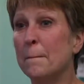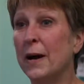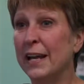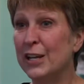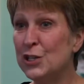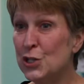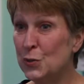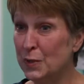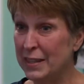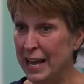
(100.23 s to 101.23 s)
My
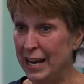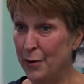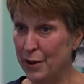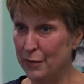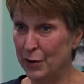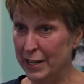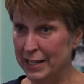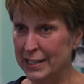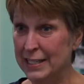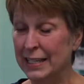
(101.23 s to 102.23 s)
issue with that, however,
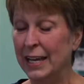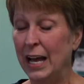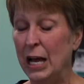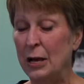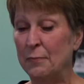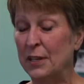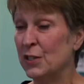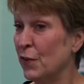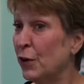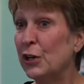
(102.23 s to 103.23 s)
is um,
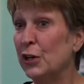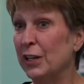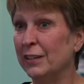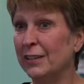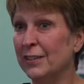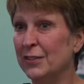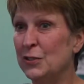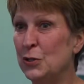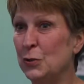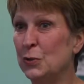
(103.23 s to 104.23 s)
it's very good
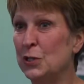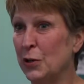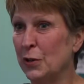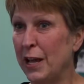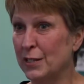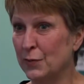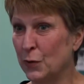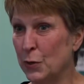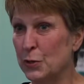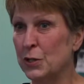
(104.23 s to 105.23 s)
to sterilize, of
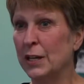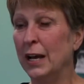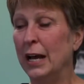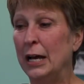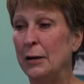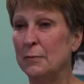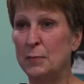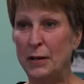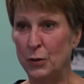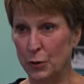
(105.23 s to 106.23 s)
course, um,
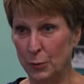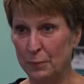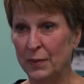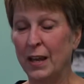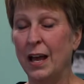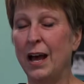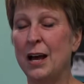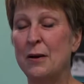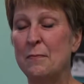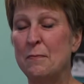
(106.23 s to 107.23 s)
spay neuter.
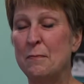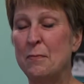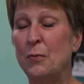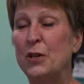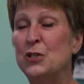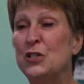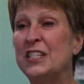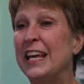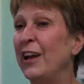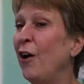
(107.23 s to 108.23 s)
Um, but we should
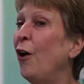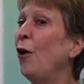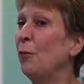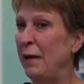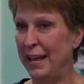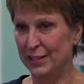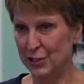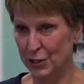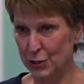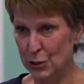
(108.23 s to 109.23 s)
say all
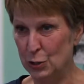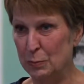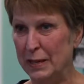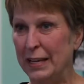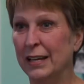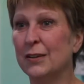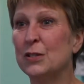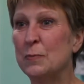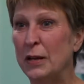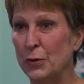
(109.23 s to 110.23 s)
pets should be
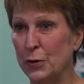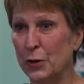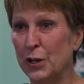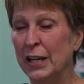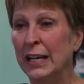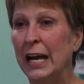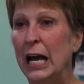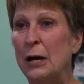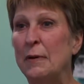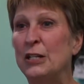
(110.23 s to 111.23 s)
spay neutered.
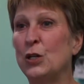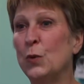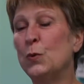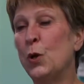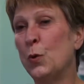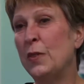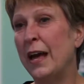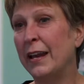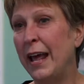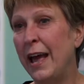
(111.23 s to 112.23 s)
Um, I don't know
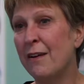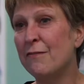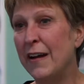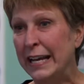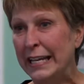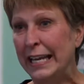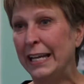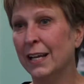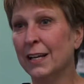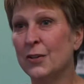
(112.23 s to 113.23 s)
that
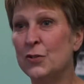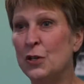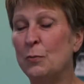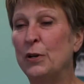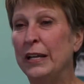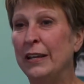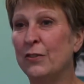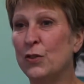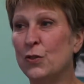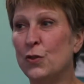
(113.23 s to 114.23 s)
finding someone
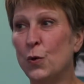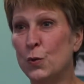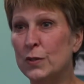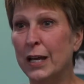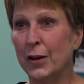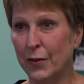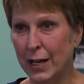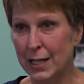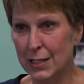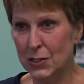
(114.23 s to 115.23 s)
in those
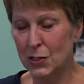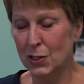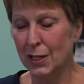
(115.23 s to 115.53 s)
areas